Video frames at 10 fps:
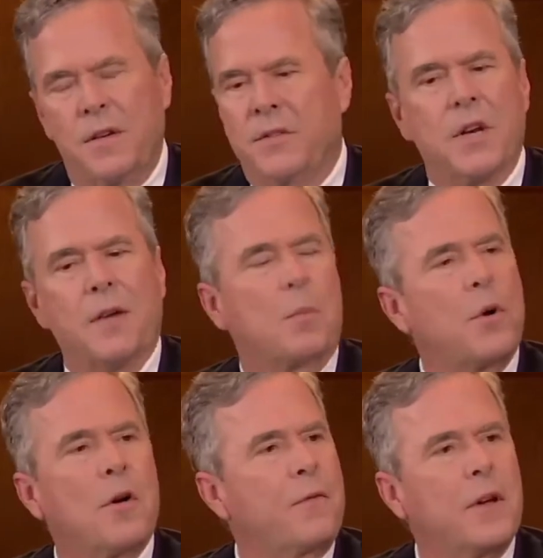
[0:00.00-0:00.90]
it's never
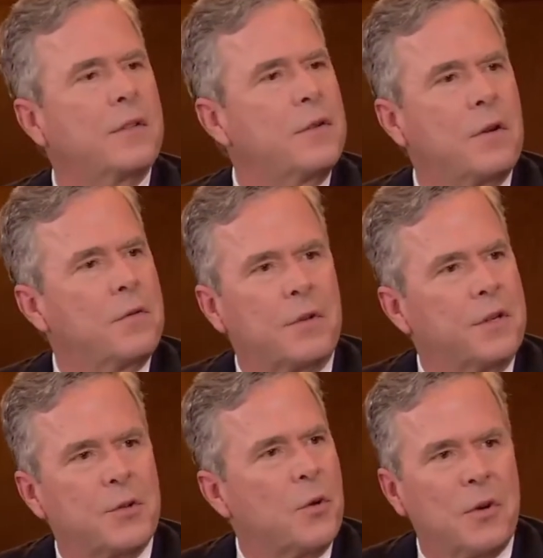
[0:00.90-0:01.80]
perfect. You don't
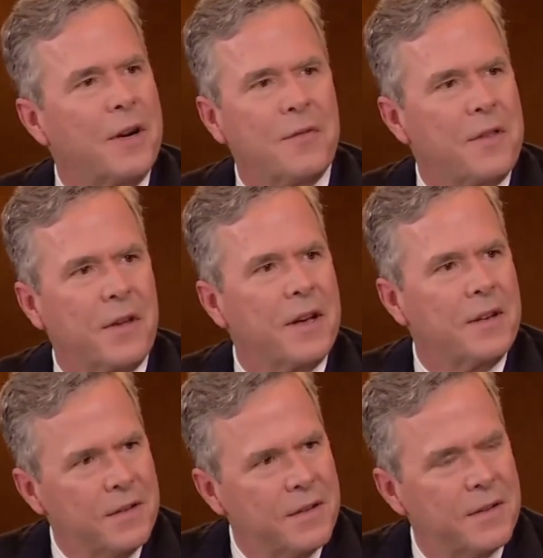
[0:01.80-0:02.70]
control
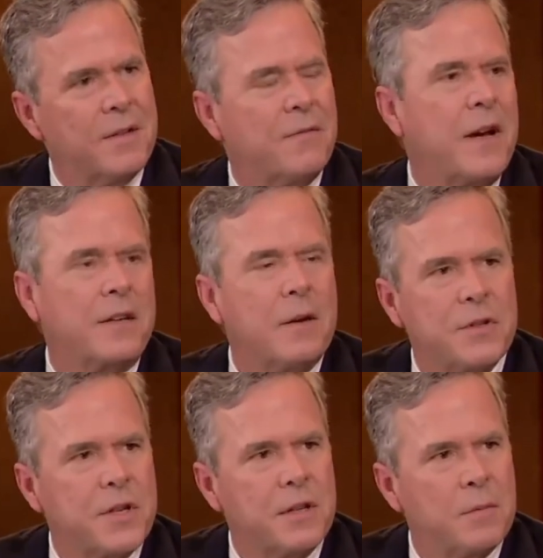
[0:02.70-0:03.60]
everything. In fact, I
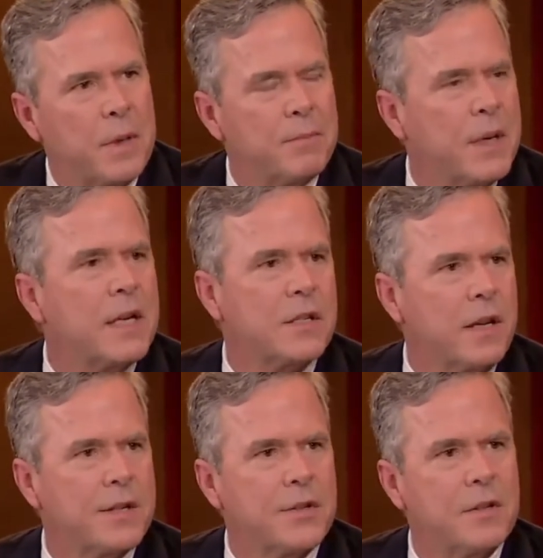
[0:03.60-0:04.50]
would say the biggest
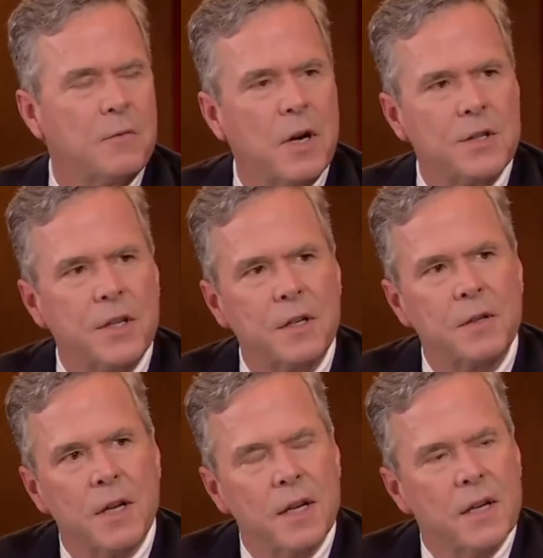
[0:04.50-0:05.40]
lesson of
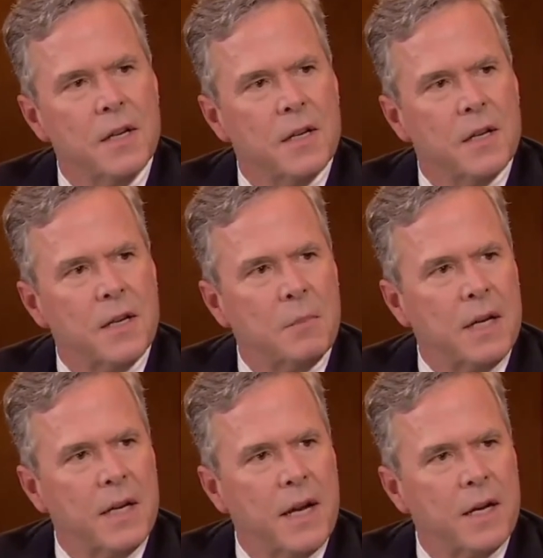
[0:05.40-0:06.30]
watching
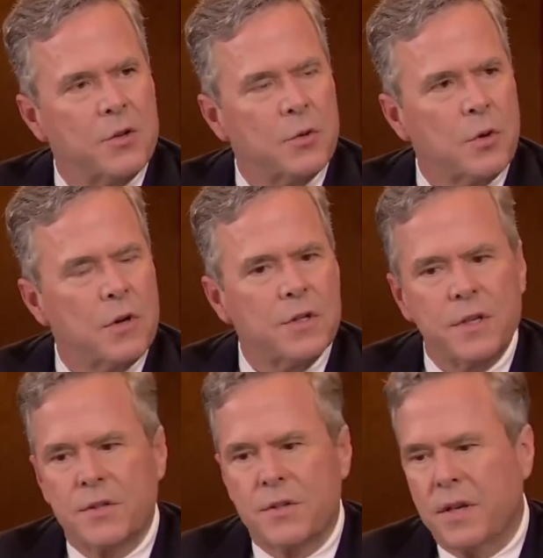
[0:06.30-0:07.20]
my dad and George
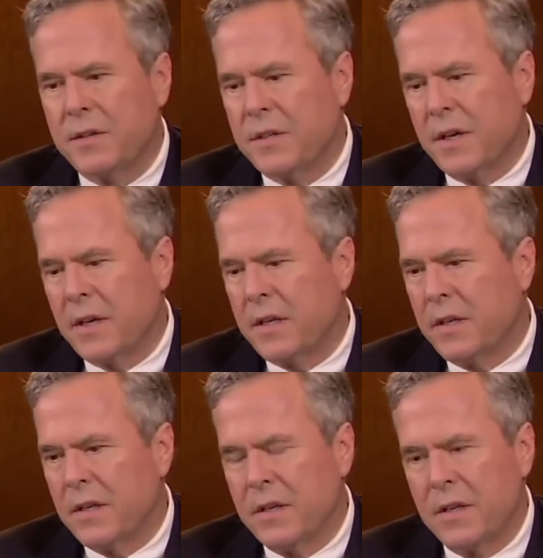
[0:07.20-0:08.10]
is that
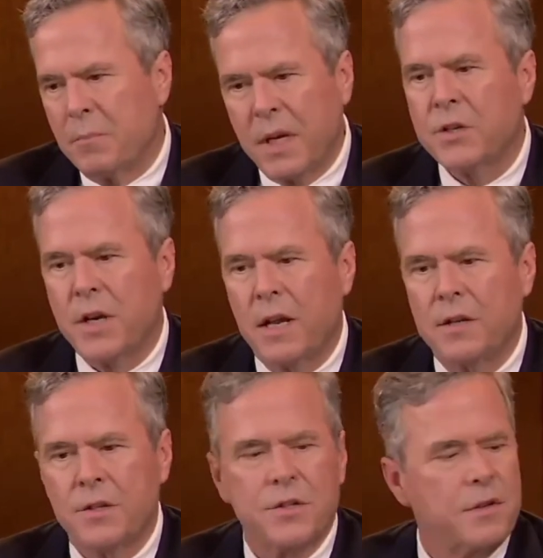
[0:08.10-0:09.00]
the big
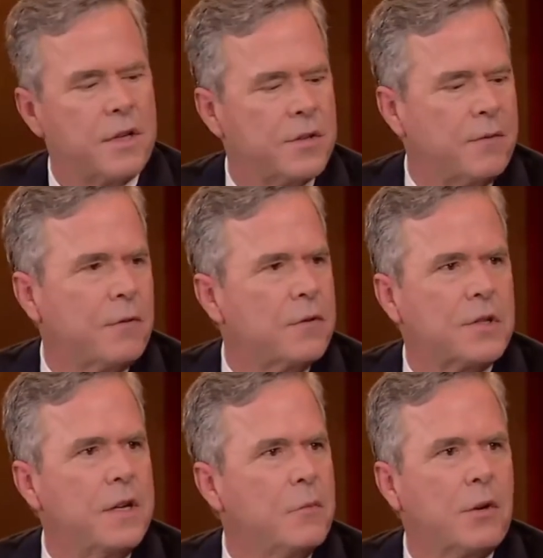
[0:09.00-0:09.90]
challenge is
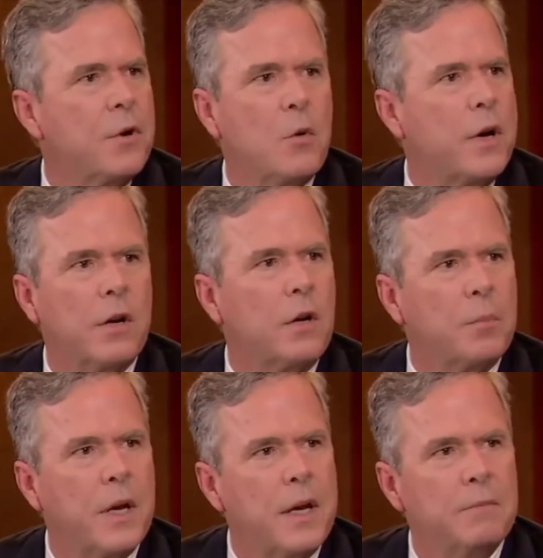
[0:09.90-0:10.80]
unforeseen. We don't know what it'll
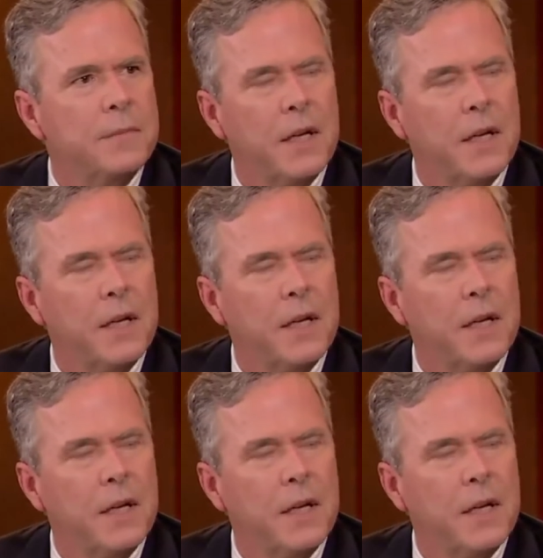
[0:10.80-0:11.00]
be.